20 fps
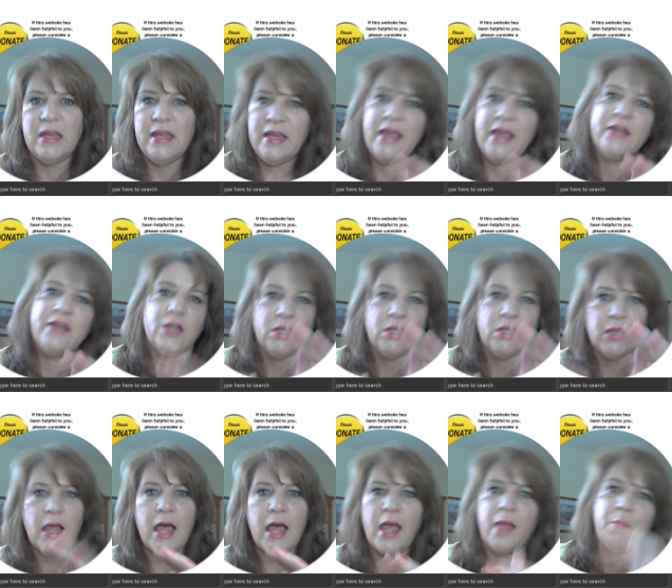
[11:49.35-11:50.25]
He had to
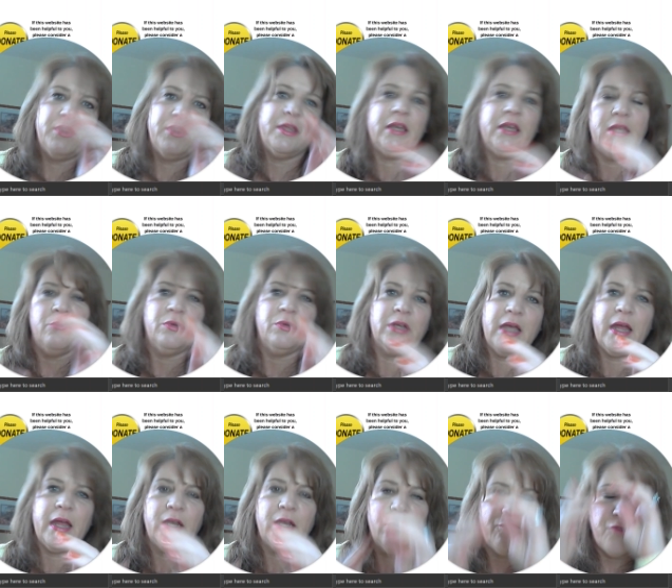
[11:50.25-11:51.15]
climb and then he would
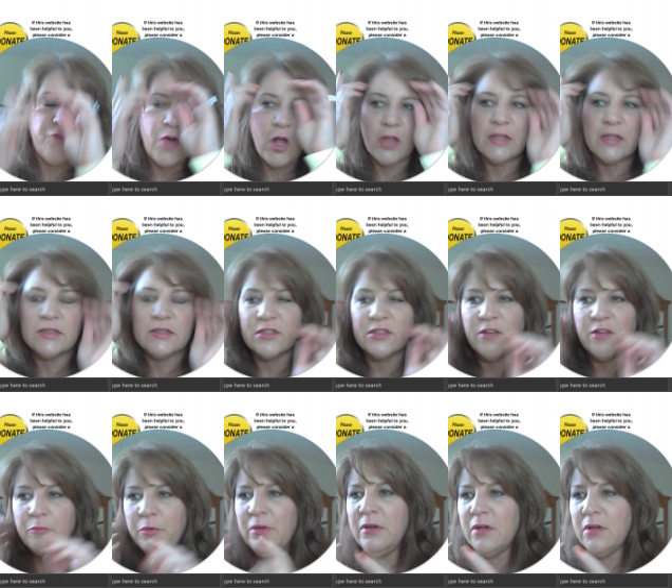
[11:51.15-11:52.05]
kind of fall and
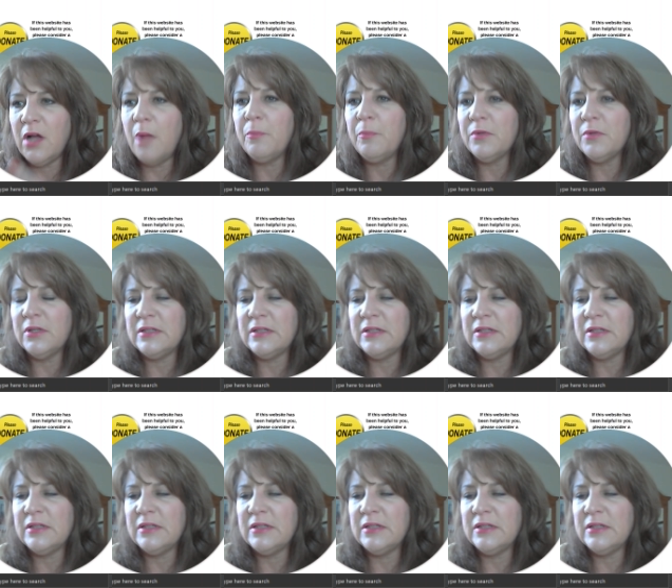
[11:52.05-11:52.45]
stuff. But in a couple couple